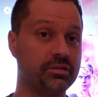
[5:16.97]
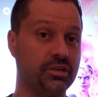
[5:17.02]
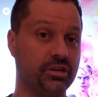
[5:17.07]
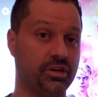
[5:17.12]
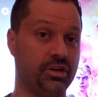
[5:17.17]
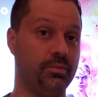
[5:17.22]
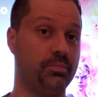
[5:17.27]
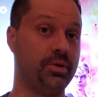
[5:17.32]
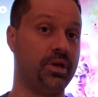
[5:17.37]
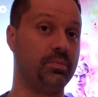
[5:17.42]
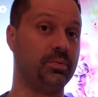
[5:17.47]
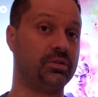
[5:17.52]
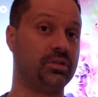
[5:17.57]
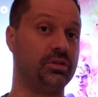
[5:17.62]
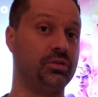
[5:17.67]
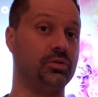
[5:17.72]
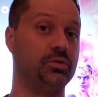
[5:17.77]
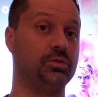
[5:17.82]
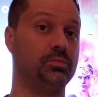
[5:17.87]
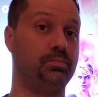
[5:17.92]
They're going to be able to
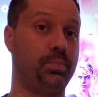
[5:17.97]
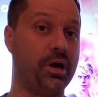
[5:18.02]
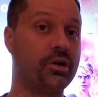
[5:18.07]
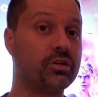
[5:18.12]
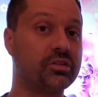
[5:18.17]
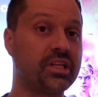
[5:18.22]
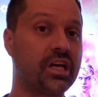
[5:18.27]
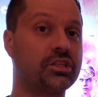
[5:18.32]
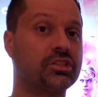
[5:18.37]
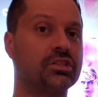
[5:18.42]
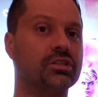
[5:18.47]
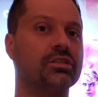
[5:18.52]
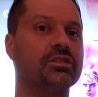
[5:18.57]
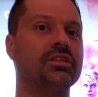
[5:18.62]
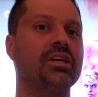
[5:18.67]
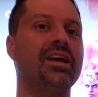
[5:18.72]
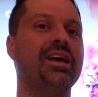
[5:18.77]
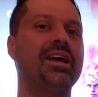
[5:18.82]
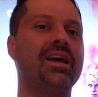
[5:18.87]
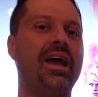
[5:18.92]
use better textures,